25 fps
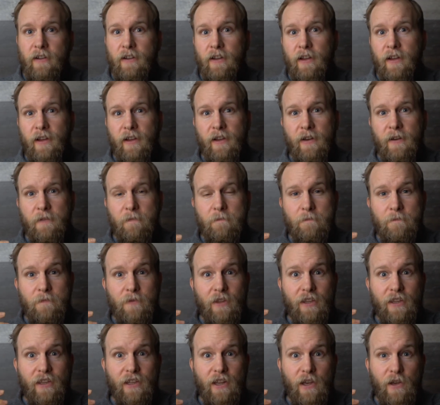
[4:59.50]

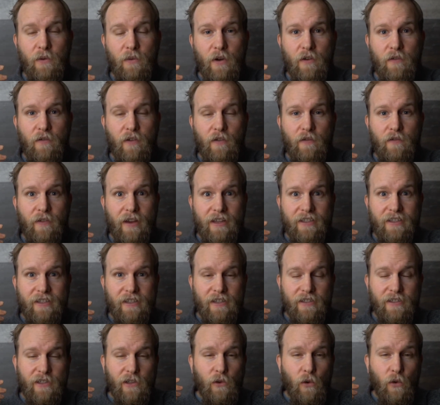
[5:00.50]
affecting
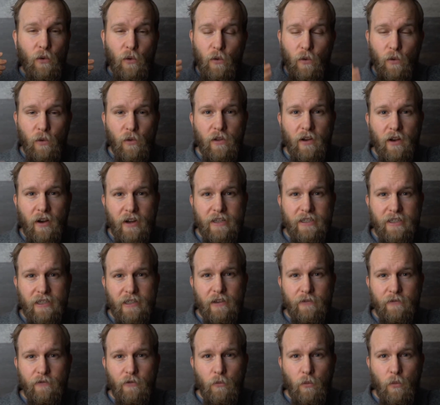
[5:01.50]
us in all kinds of
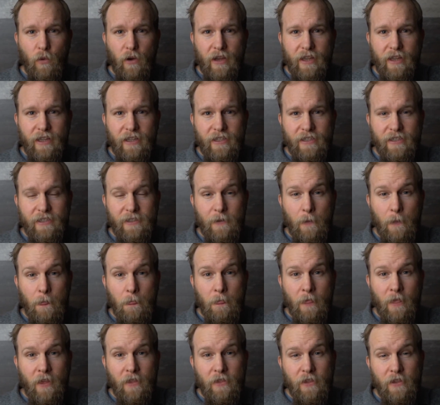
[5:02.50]
different ways,
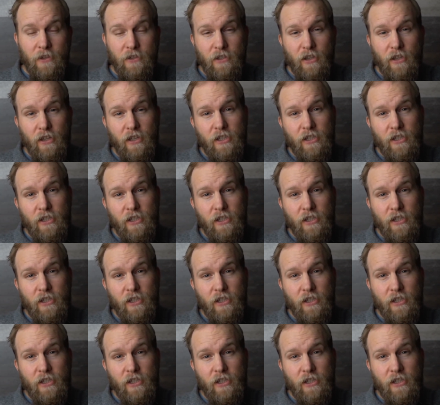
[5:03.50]
that's going to